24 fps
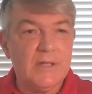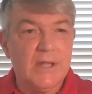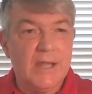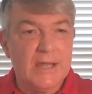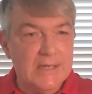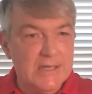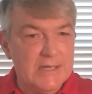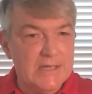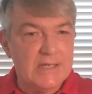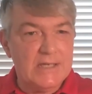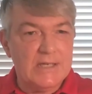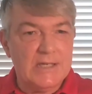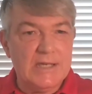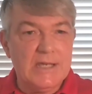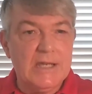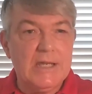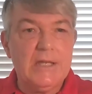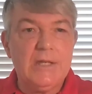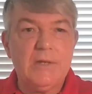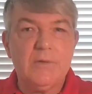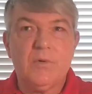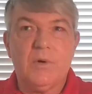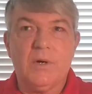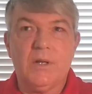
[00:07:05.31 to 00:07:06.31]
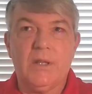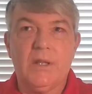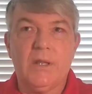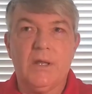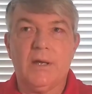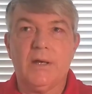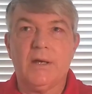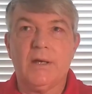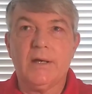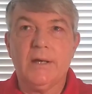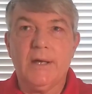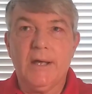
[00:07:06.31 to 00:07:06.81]
They see what
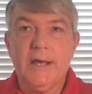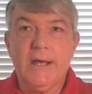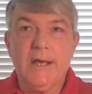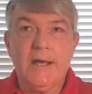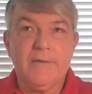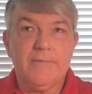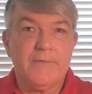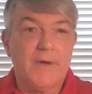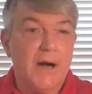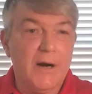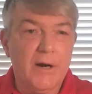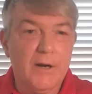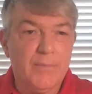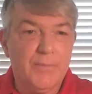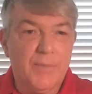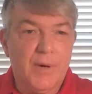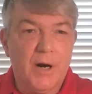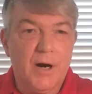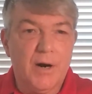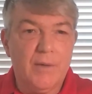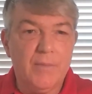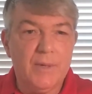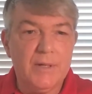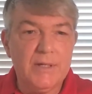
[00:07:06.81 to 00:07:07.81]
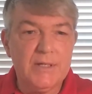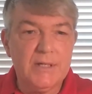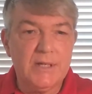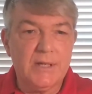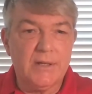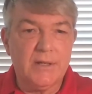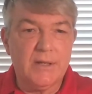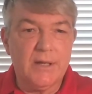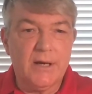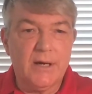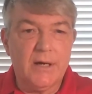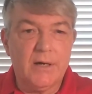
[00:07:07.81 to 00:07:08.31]
the fire departments
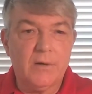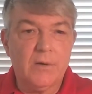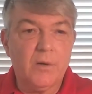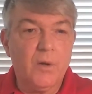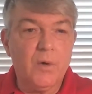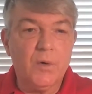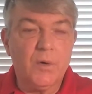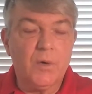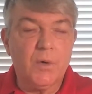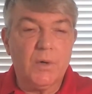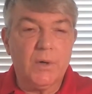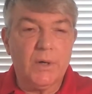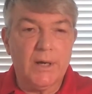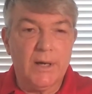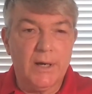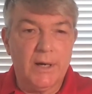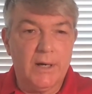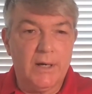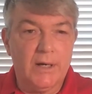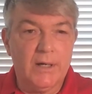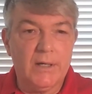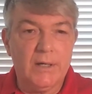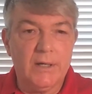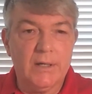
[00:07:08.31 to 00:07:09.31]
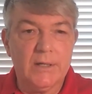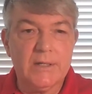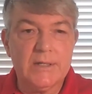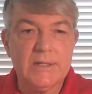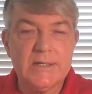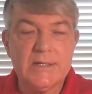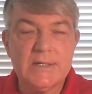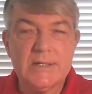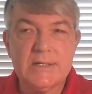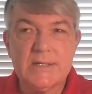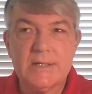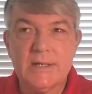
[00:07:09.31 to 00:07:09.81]
in their local
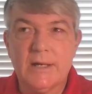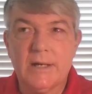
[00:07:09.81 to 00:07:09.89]
areas,